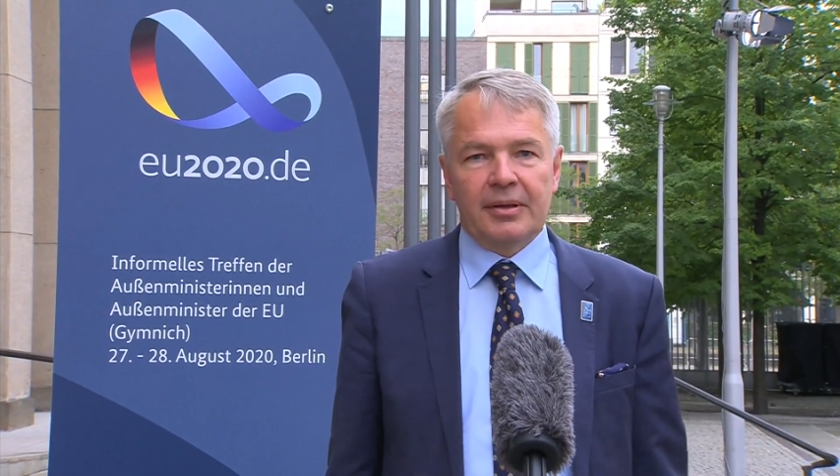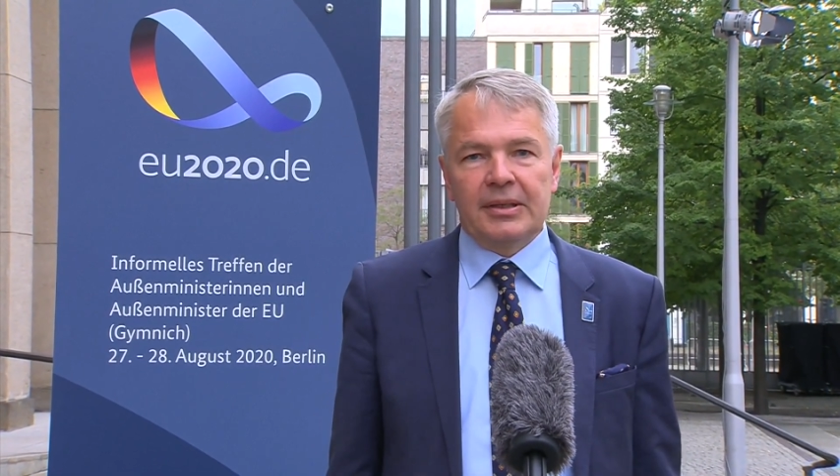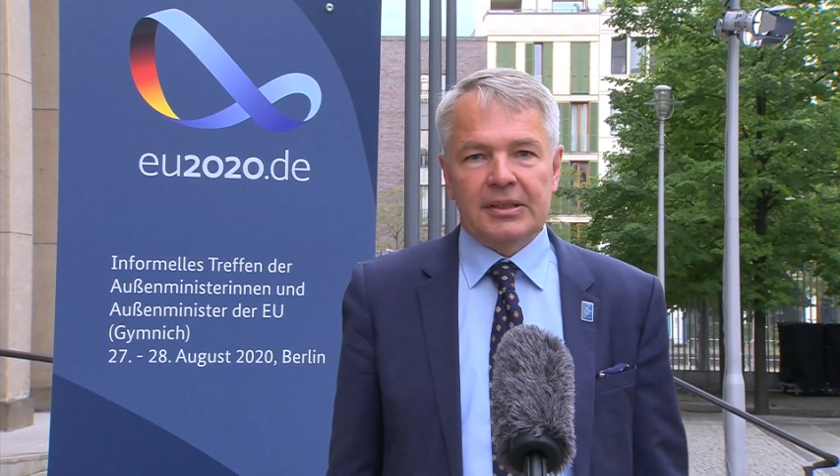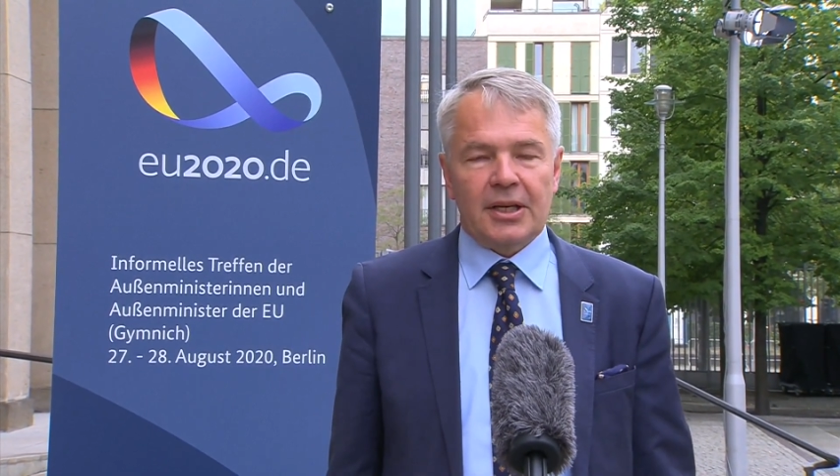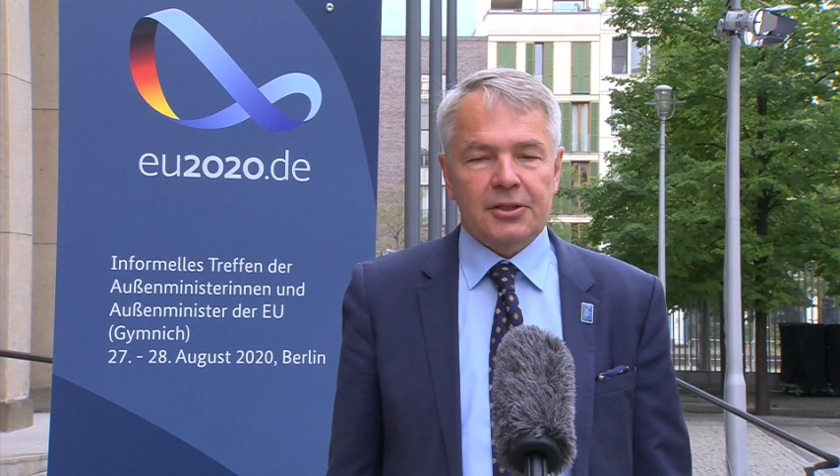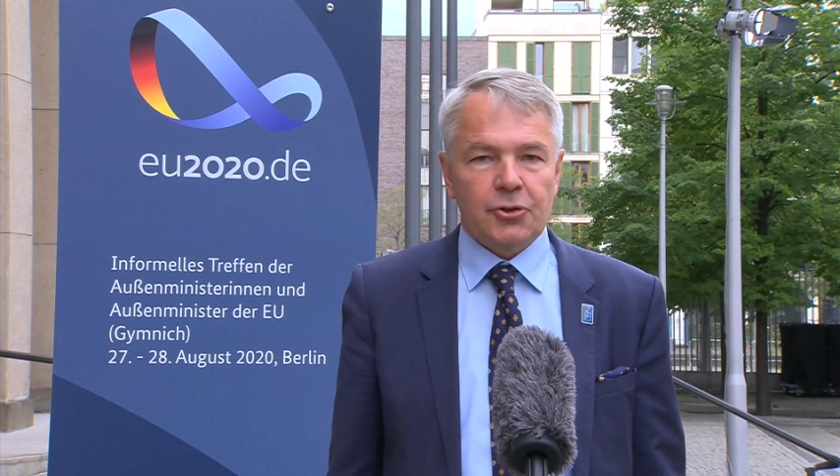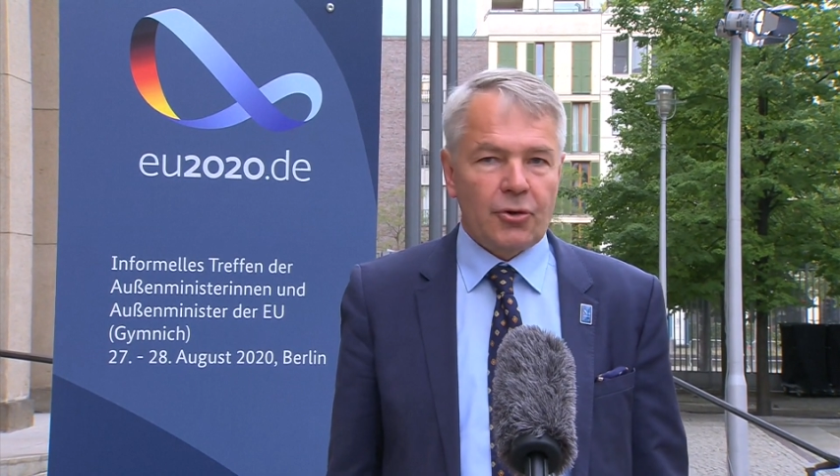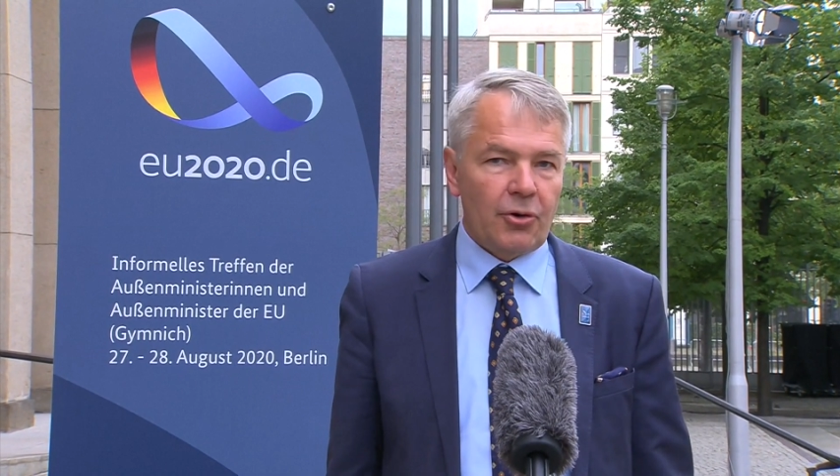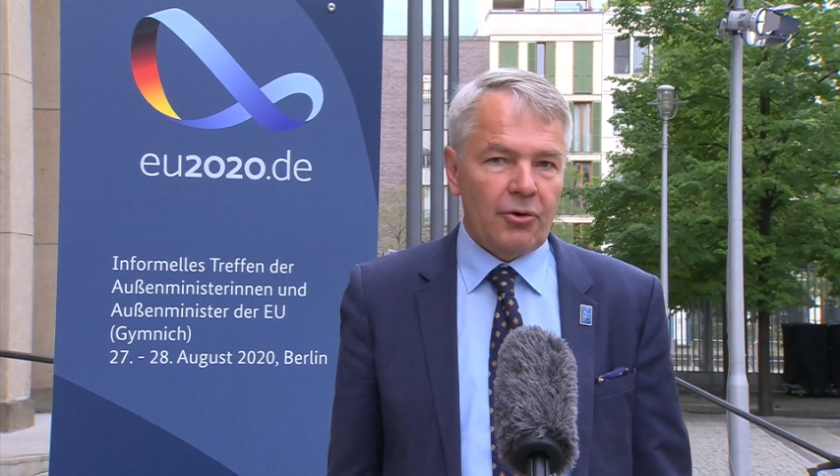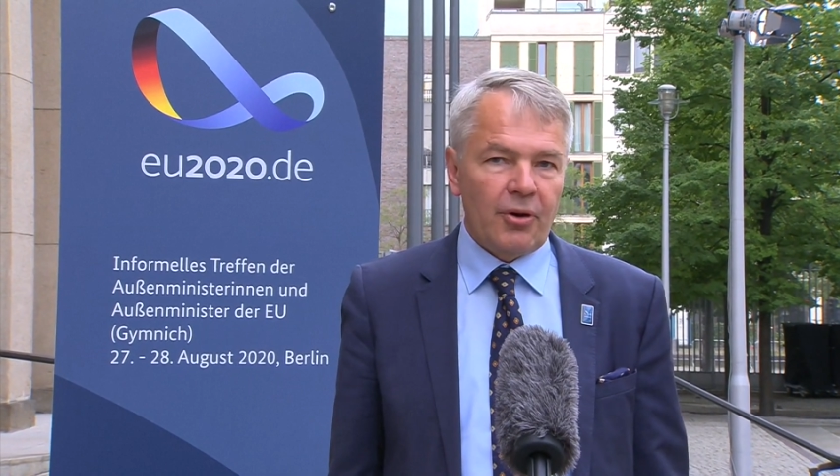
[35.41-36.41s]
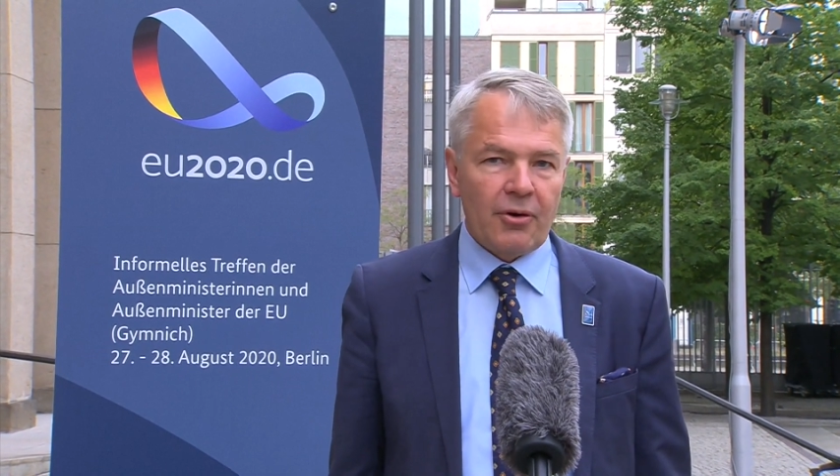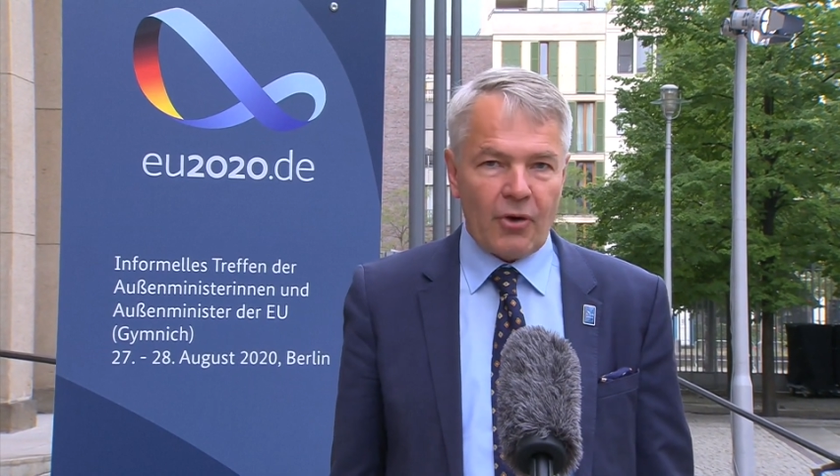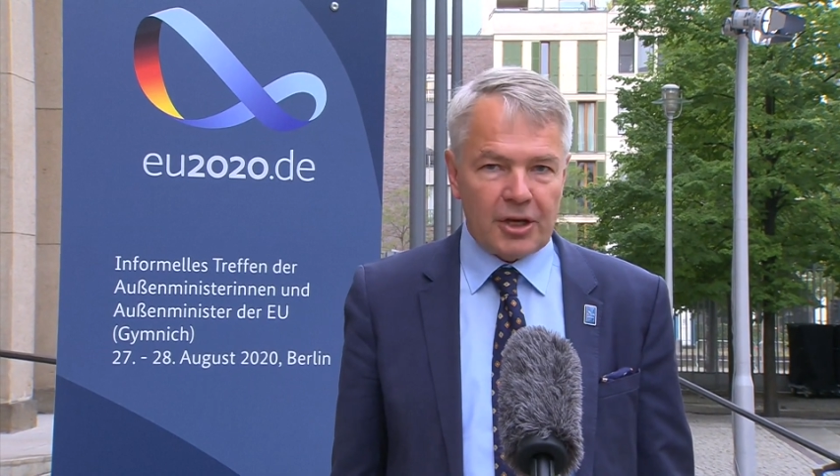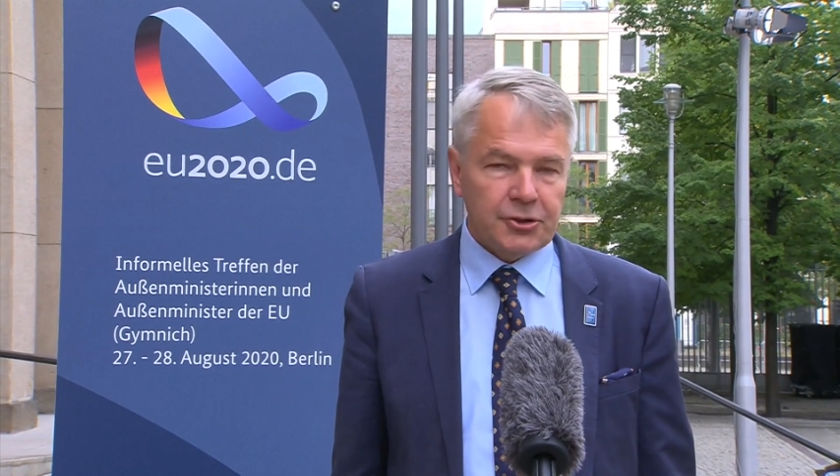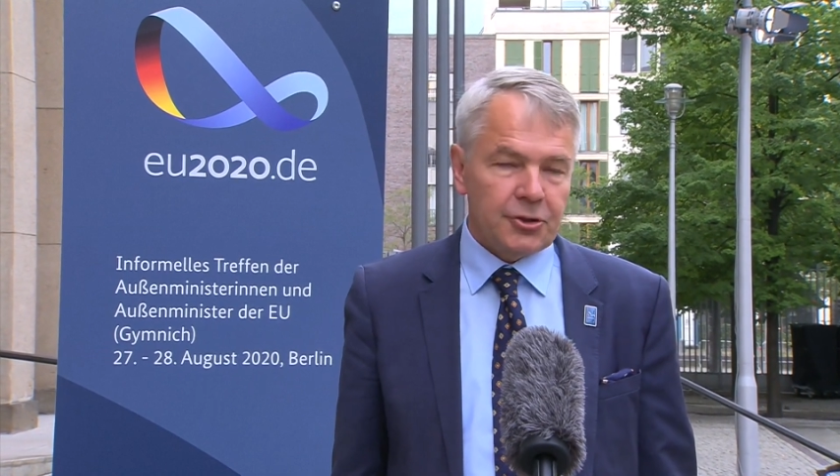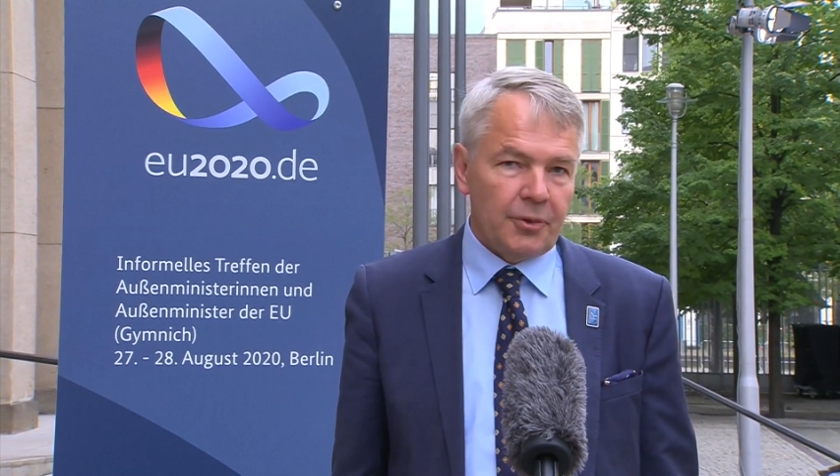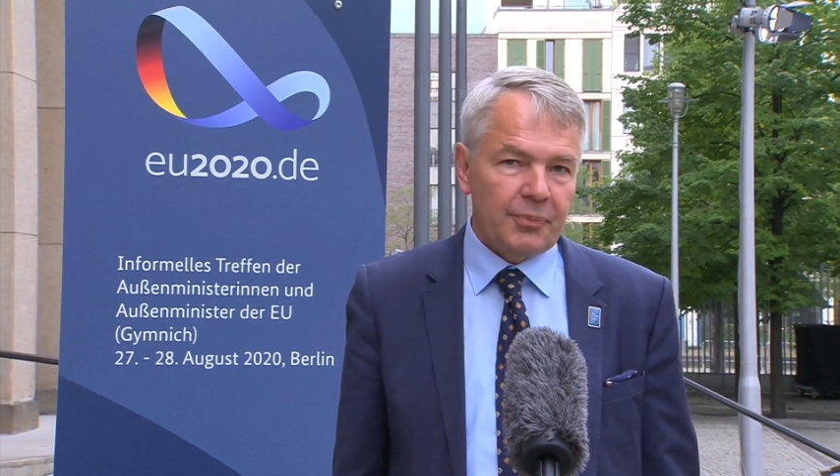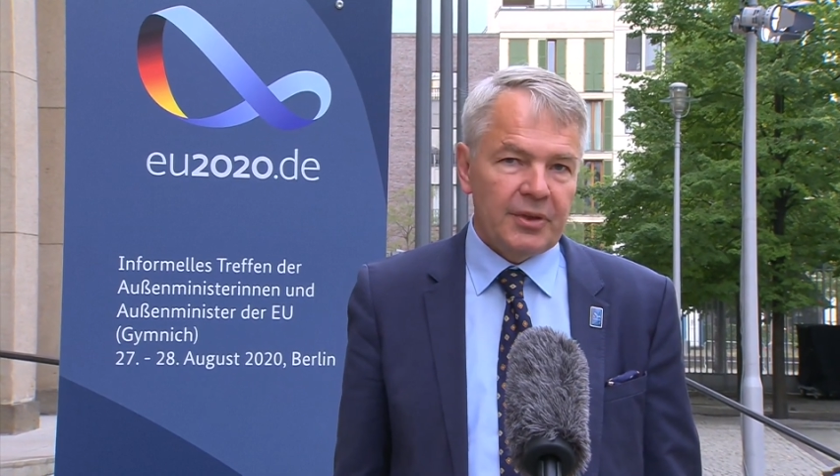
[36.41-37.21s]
discussion on Russia.